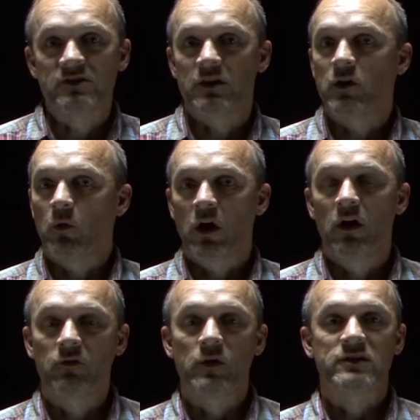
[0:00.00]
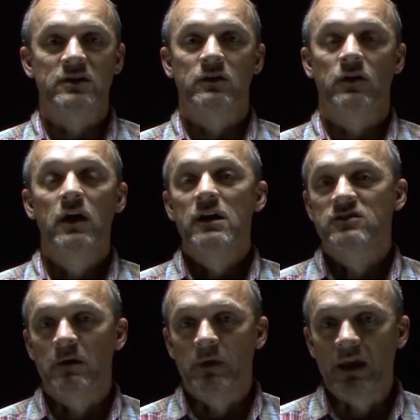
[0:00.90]
center, recovery center,
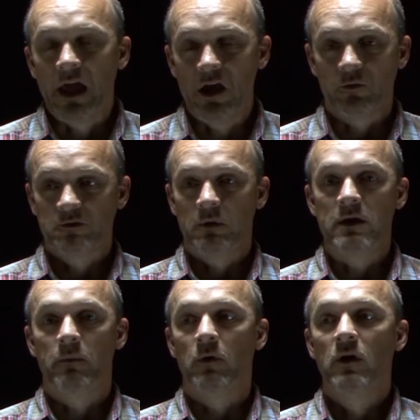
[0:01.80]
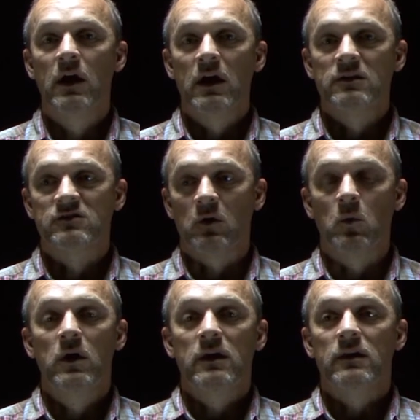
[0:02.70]
something that helps people.
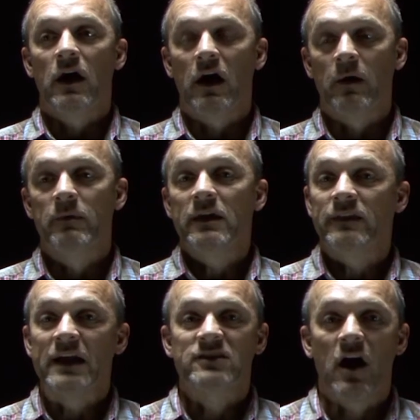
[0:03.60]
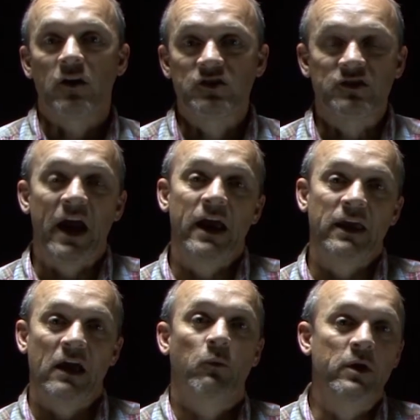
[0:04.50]
So that's our
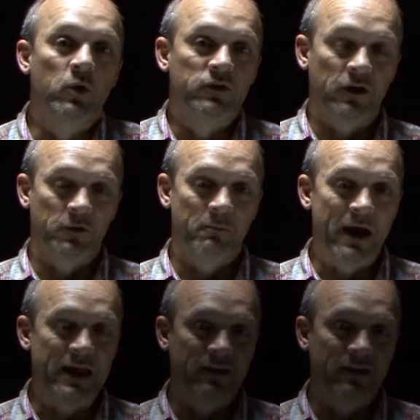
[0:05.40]
standing, and we will tell the bank